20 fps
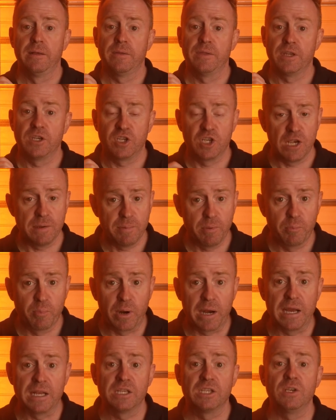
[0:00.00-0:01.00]
The cheaper
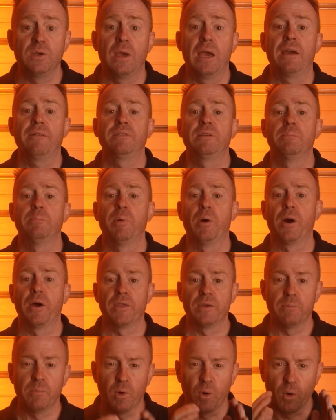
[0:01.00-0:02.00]
brands, you have to
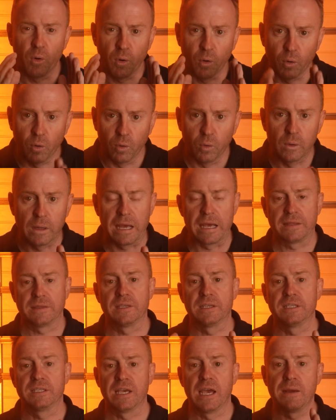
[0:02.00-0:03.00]
buy them all at
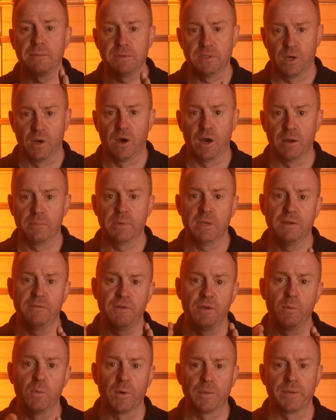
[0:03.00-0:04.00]
the same time
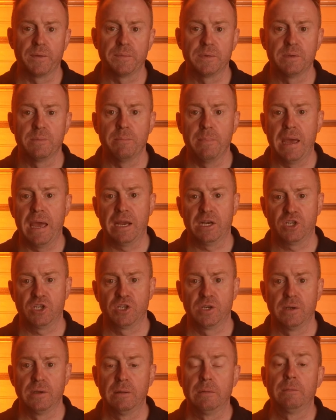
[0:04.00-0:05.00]
if you want them to
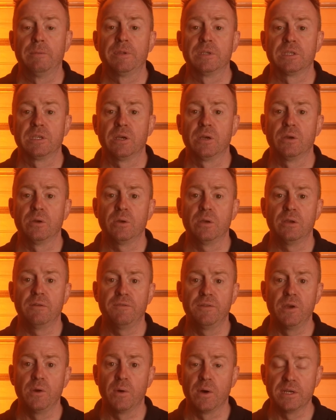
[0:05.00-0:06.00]
match. So
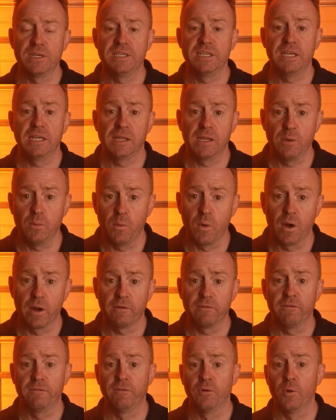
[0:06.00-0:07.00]
if you ideally
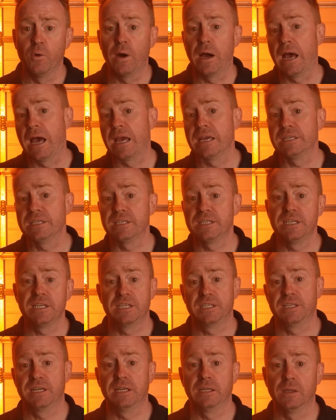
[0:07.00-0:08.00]
want 4, 8,
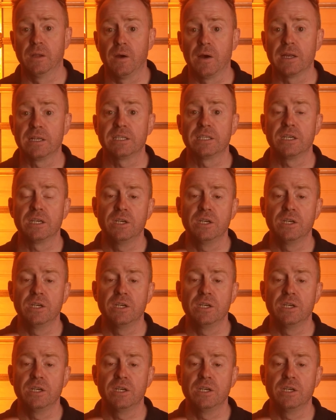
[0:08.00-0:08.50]
16 lights,